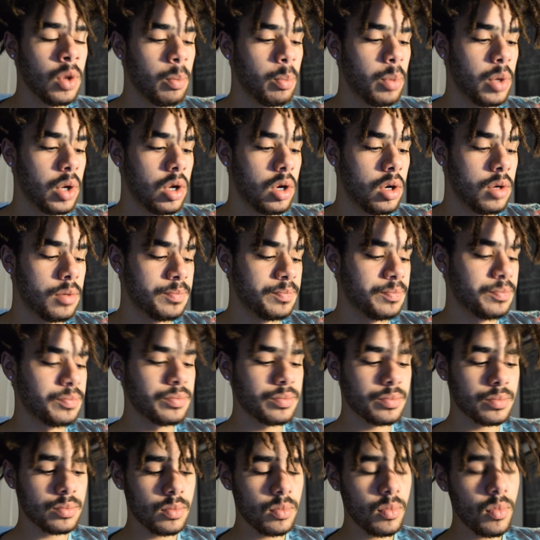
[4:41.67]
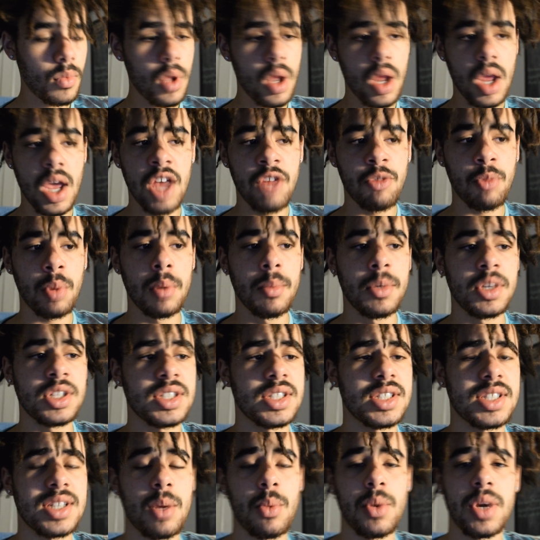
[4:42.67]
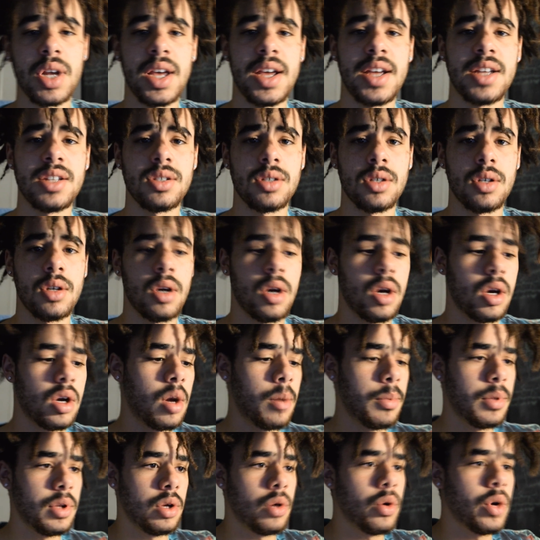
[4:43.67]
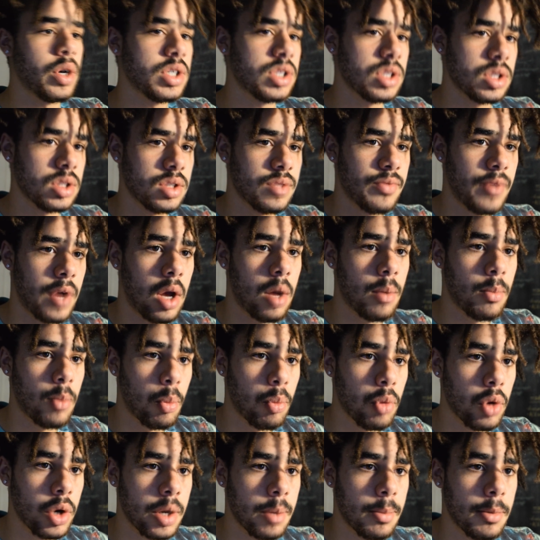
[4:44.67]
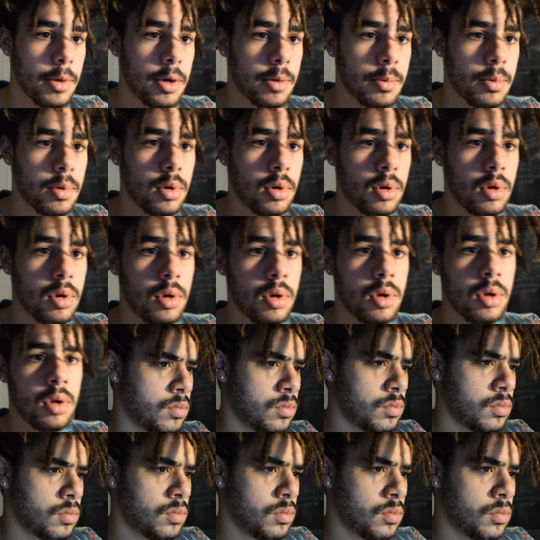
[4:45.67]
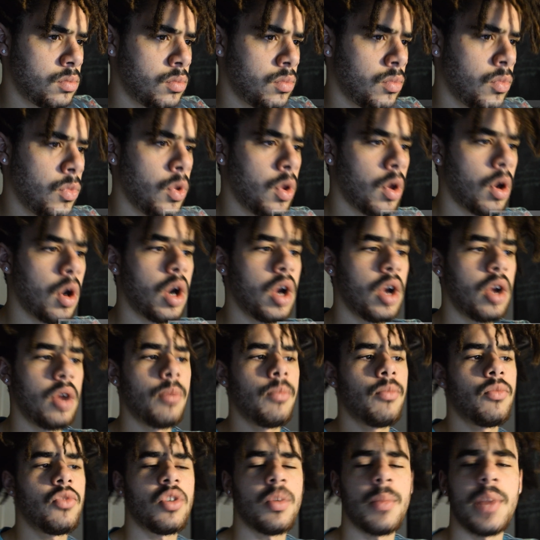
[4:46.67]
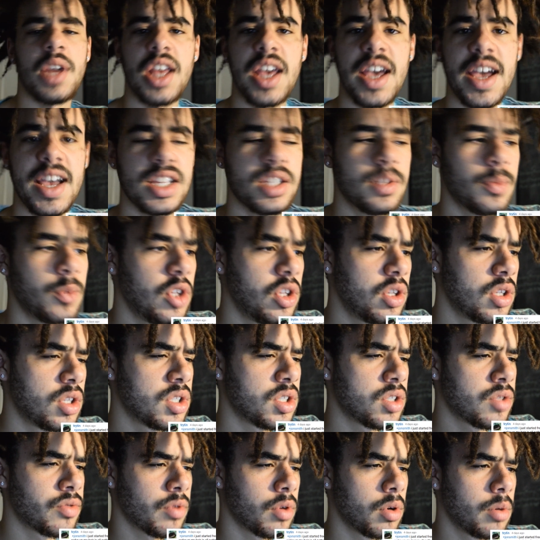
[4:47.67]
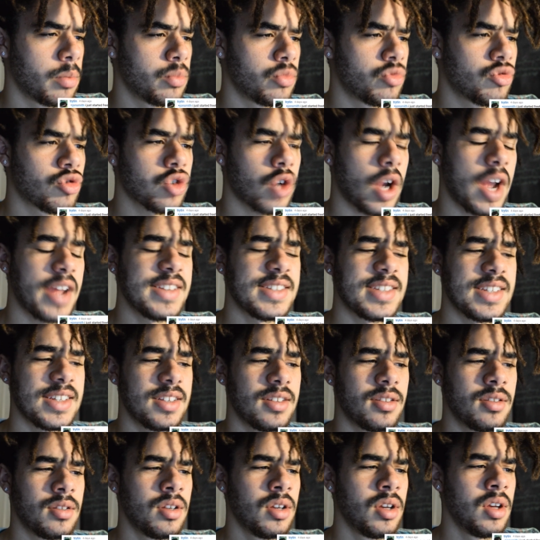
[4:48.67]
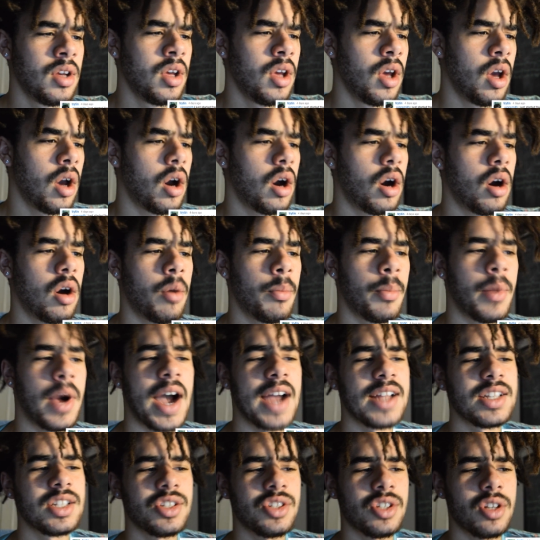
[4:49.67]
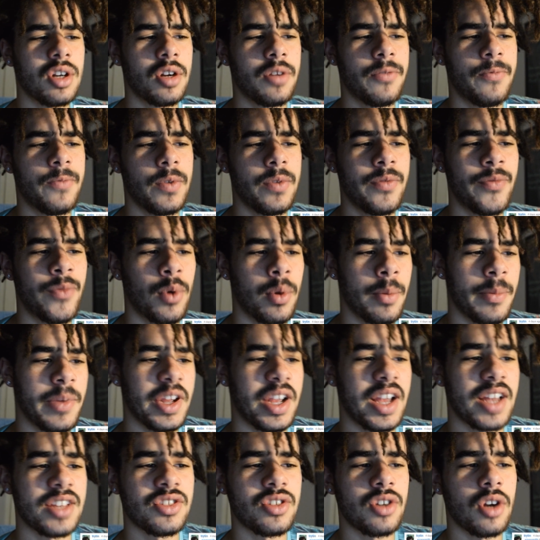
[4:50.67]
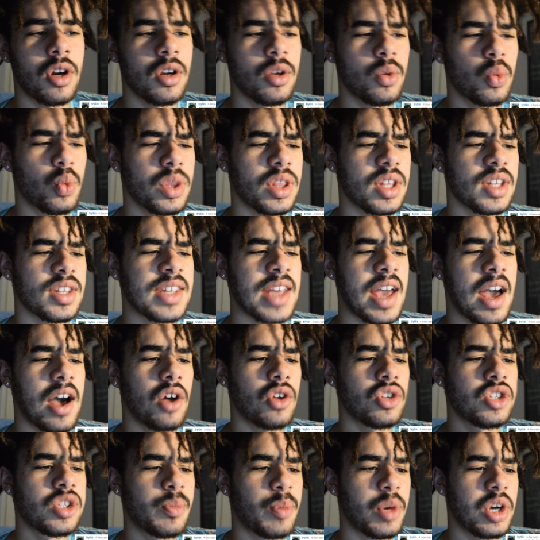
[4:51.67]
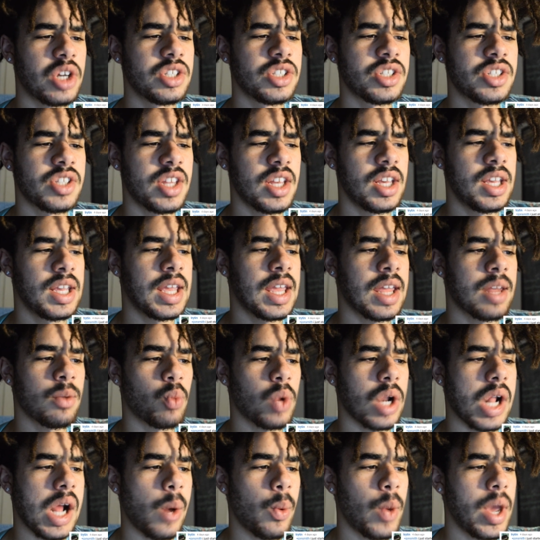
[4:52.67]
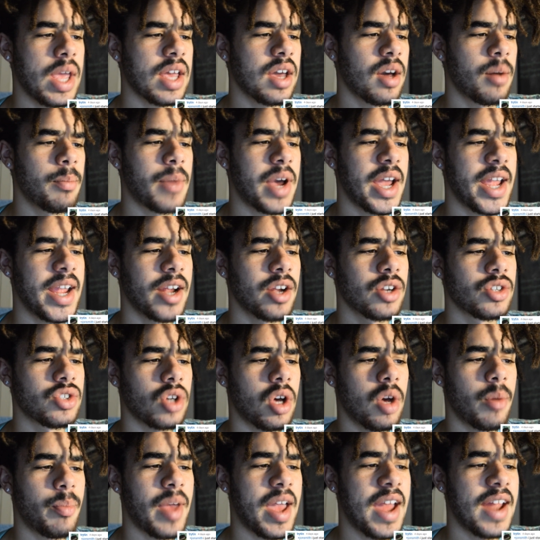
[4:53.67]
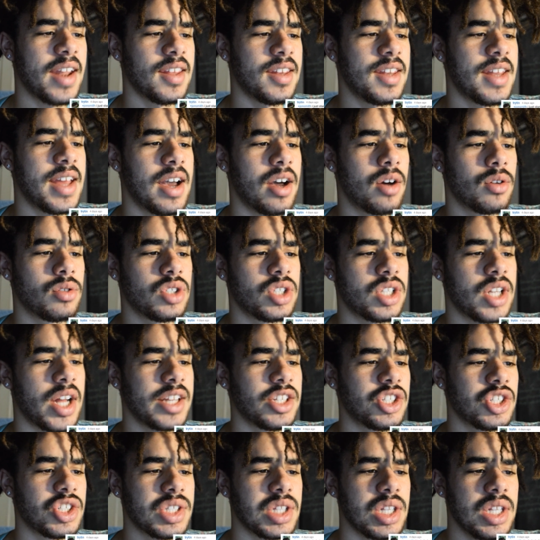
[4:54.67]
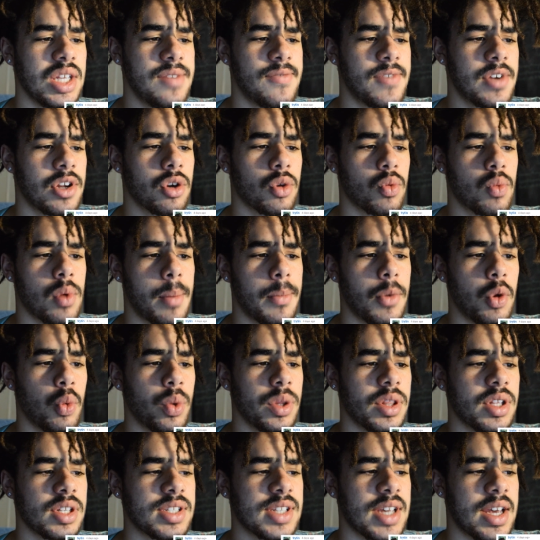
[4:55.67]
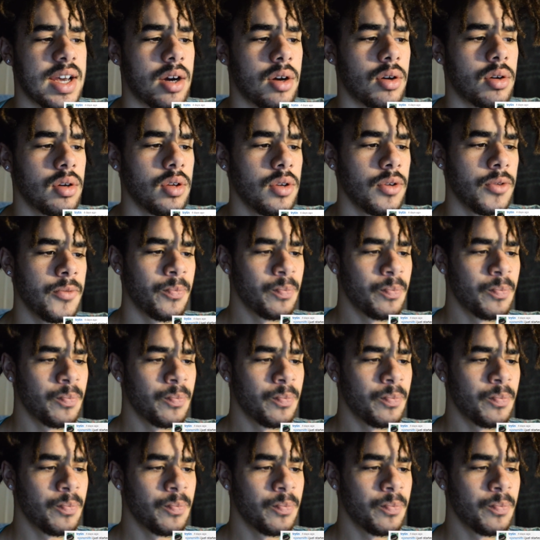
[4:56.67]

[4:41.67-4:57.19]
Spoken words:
But it's pretty much it. I want to answer a couple of questions. I'm going to bring them up. All right. Somebody asked me, this is from Triton. I just started freeforming. I started with the towel sponge thing, and when I wake up, my hair is all patted down. Should I just leave it or rub it with the towel?